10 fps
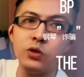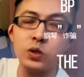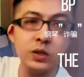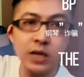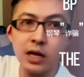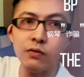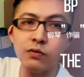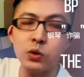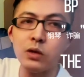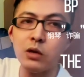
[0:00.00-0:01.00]
yourself
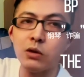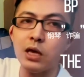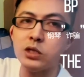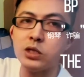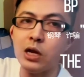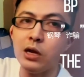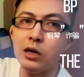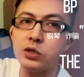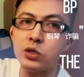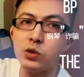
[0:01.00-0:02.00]
so that you can actually
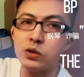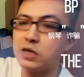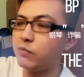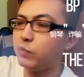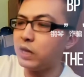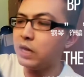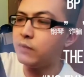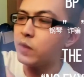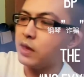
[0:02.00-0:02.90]
listen to yourself playing,